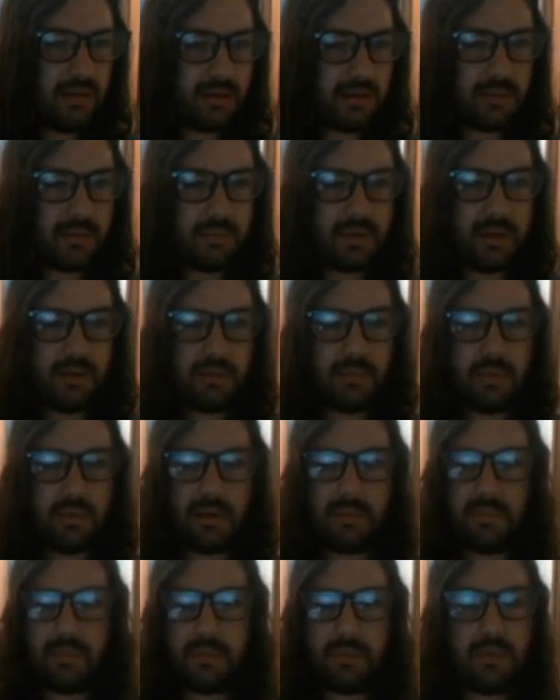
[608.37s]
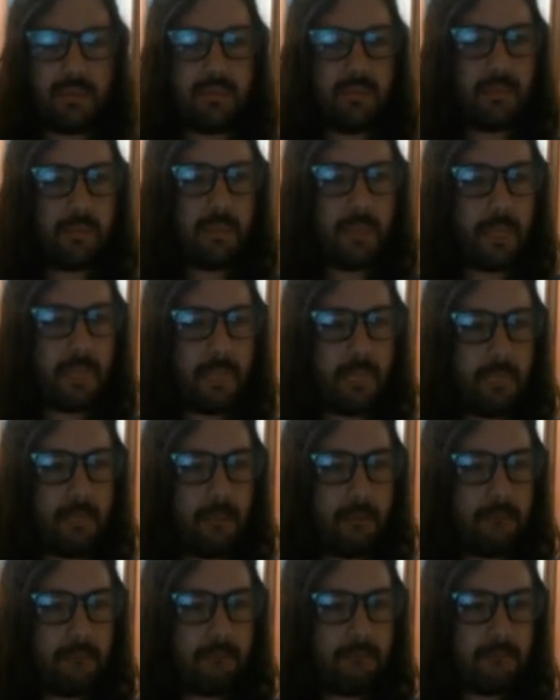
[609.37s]
the minimap,
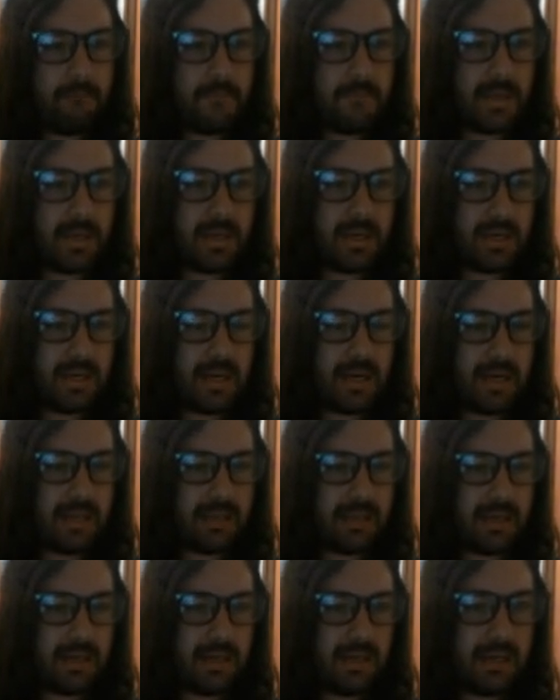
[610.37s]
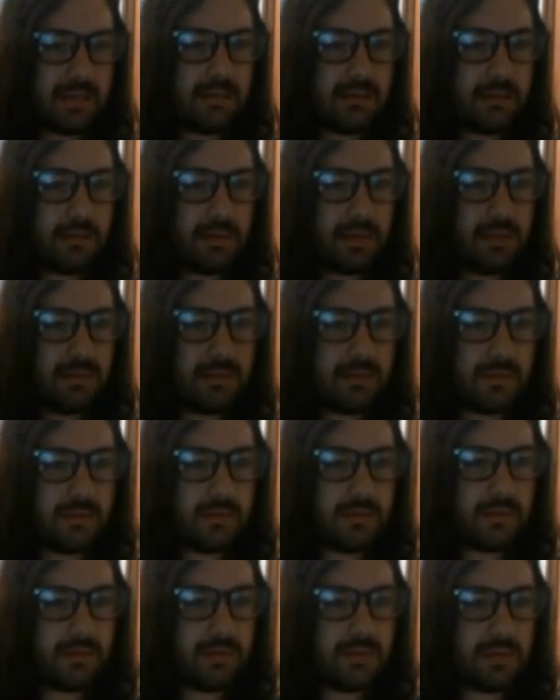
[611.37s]
but I'm gonna add an extra one so you
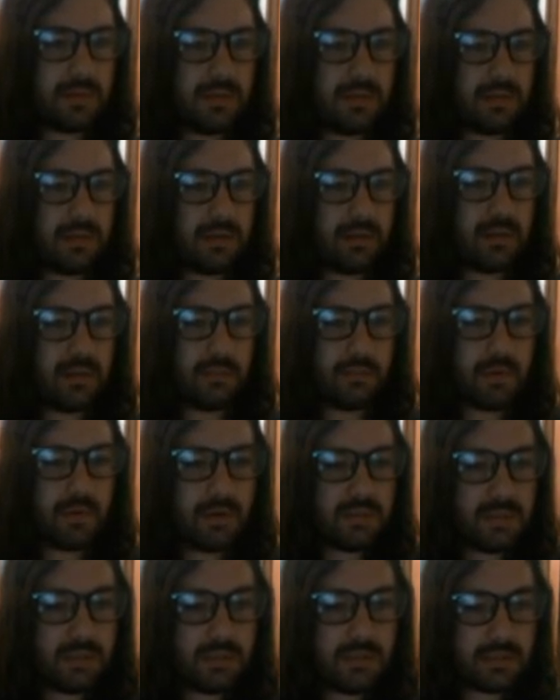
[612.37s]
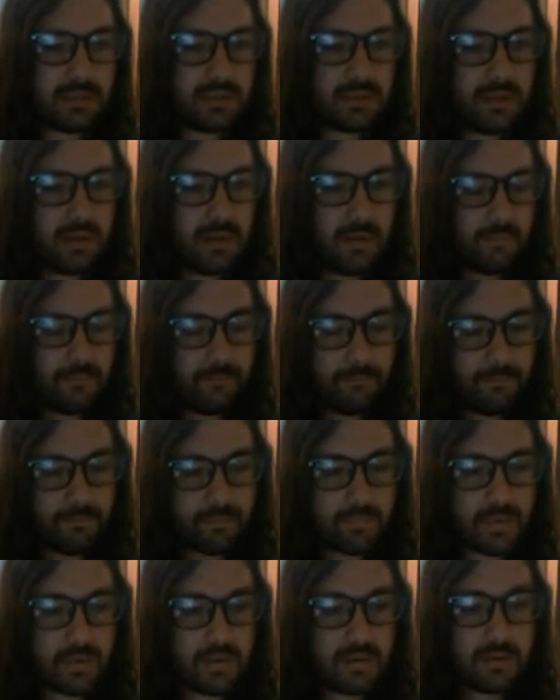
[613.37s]
can see the process.
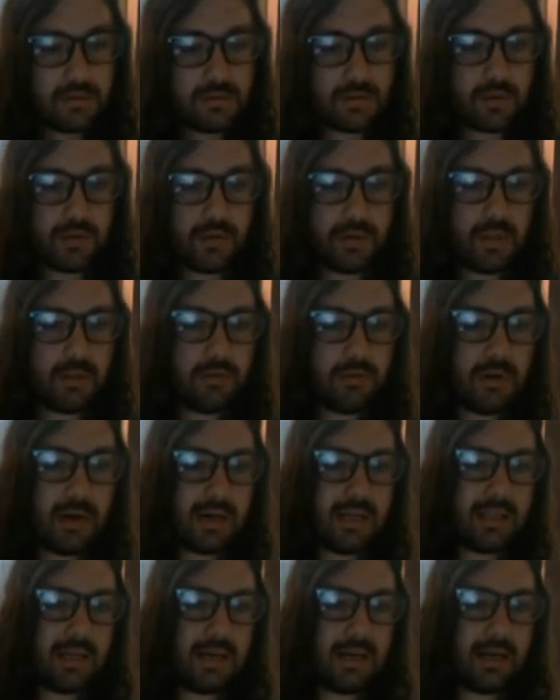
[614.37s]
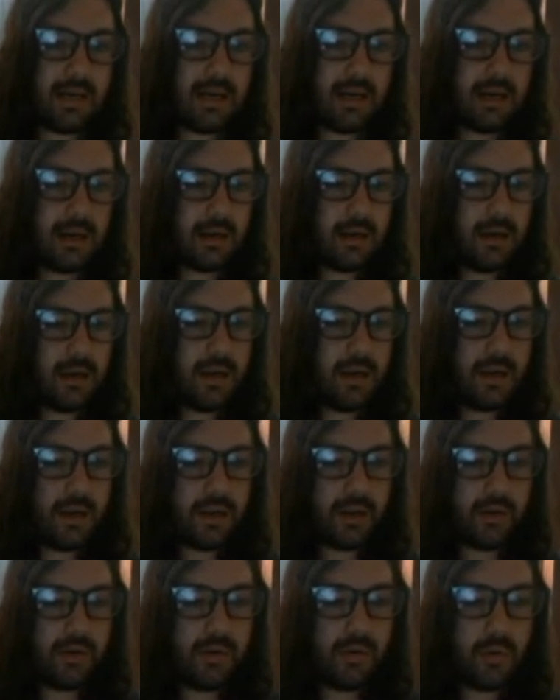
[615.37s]
So you need to add a
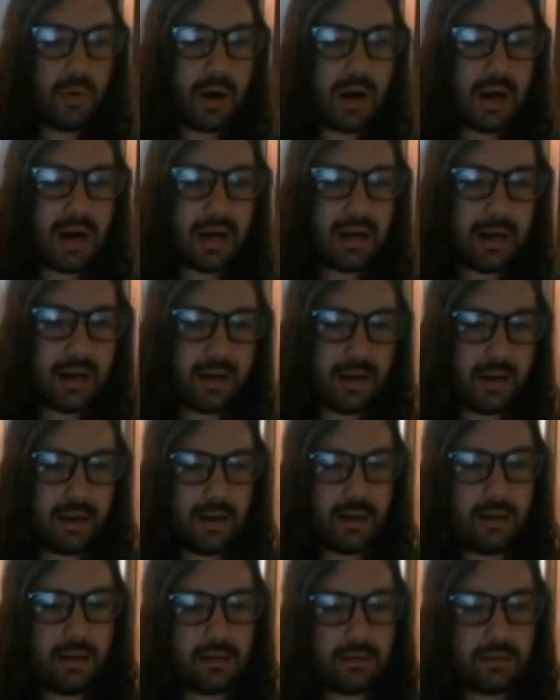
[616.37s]
UI